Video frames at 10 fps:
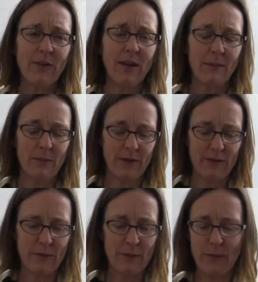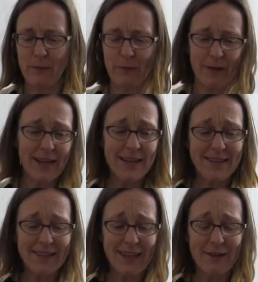um, by famous people related
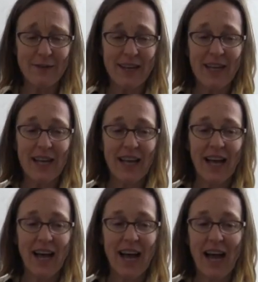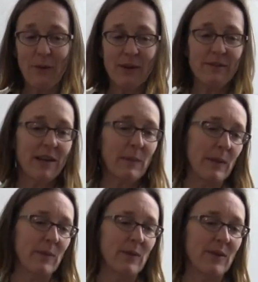to love, I would invite
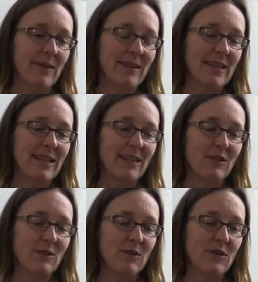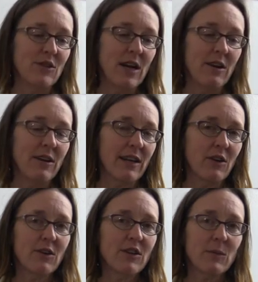people to share
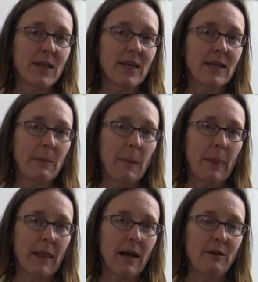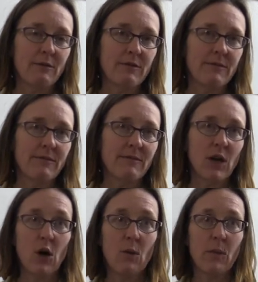encouragement, love,
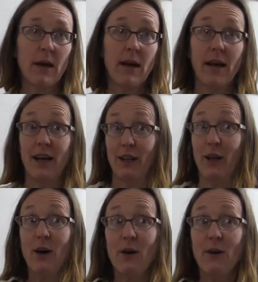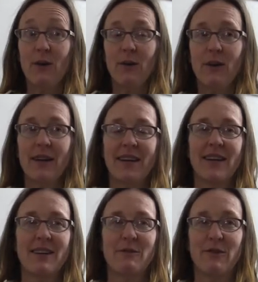hope, hello,
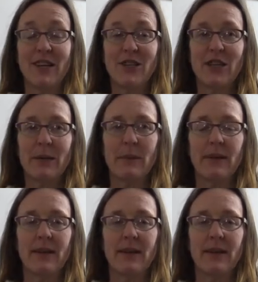friendship